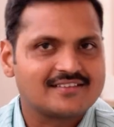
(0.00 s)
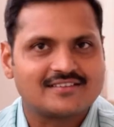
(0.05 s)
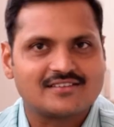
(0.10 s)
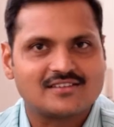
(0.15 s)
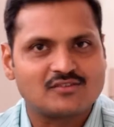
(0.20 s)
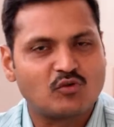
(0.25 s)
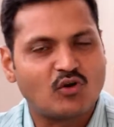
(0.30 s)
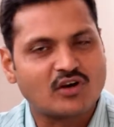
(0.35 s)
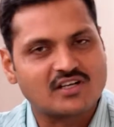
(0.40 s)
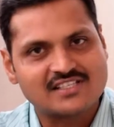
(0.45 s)

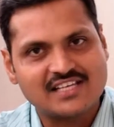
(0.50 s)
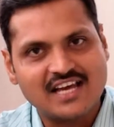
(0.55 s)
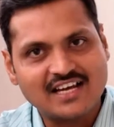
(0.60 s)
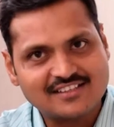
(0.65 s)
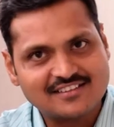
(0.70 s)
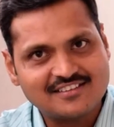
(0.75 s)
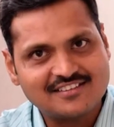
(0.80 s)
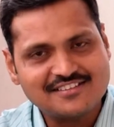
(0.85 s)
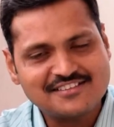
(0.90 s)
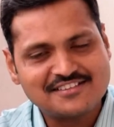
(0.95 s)
what
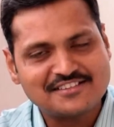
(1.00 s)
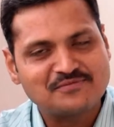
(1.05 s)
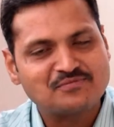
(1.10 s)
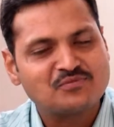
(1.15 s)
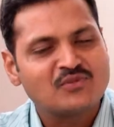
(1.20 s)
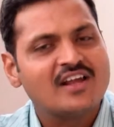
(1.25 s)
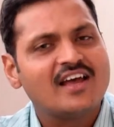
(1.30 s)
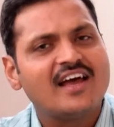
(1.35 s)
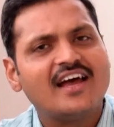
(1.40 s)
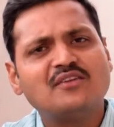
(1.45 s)
success,
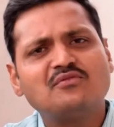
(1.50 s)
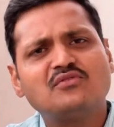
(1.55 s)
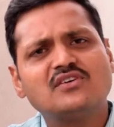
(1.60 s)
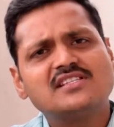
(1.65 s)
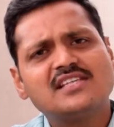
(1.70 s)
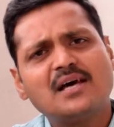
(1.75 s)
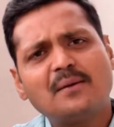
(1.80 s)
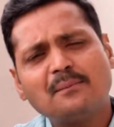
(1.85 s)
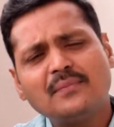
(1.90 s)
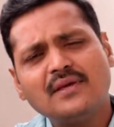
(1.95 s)
and for
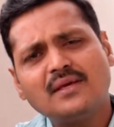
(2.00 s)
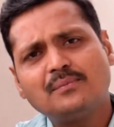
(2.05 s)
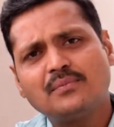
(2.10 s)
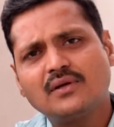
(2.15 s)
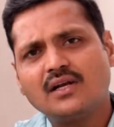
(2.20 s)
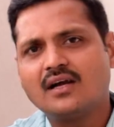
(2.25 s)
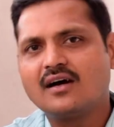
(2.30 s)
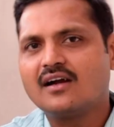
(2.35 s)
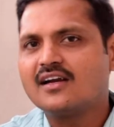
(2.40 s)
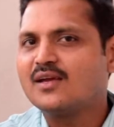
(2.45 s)
some
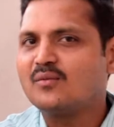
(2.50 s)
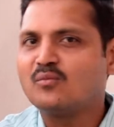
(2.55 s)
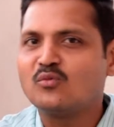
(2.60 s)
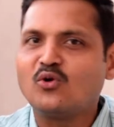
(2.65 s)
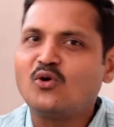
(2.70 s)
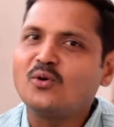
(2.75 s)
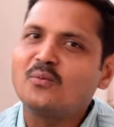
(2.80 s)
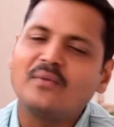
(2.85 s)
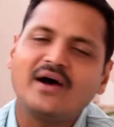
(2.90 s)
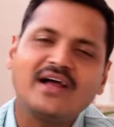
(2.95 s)
people earning
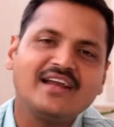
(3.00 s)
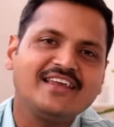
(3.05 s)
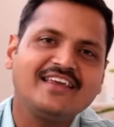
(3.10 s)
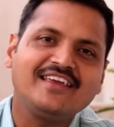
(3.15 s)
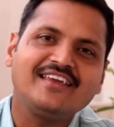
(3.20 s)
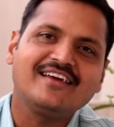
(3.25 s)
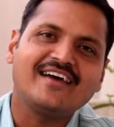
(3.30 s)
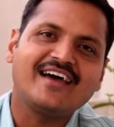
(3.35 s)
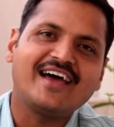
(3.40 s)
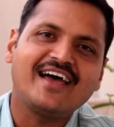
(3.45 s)
more
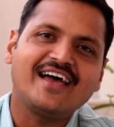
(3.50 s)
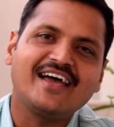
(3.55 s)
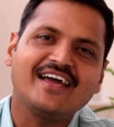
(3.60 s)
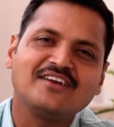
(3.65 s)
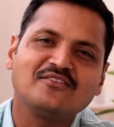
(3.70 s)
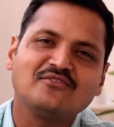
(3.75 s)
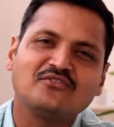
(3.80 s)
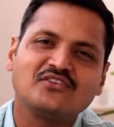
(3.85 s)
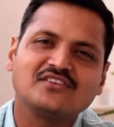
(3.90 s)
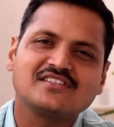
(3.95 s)
money,
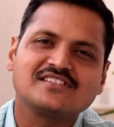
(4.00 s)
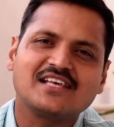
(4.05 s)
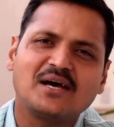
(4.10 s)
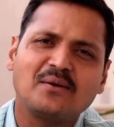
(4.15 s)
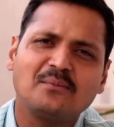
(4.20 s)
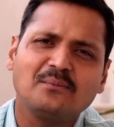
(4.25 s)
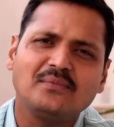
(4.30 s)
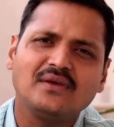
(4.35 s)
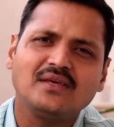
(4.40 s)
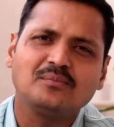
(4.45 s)
and for
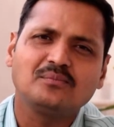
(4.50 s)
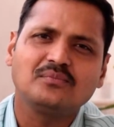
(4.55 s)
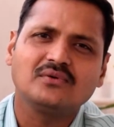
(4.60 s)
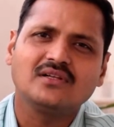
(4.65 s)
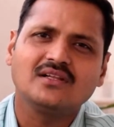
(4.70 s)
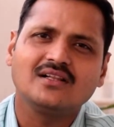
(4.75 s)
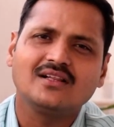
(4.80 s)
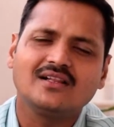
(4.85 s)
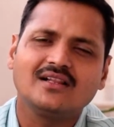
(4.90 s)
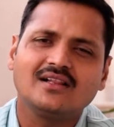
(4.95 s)
some
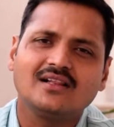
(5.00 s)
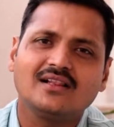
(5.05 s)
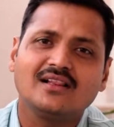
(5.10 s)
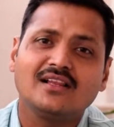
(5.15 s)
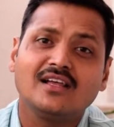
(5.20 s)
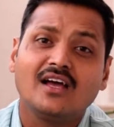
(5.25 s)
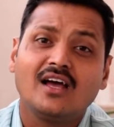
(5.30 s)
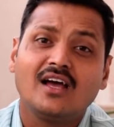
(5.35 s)
people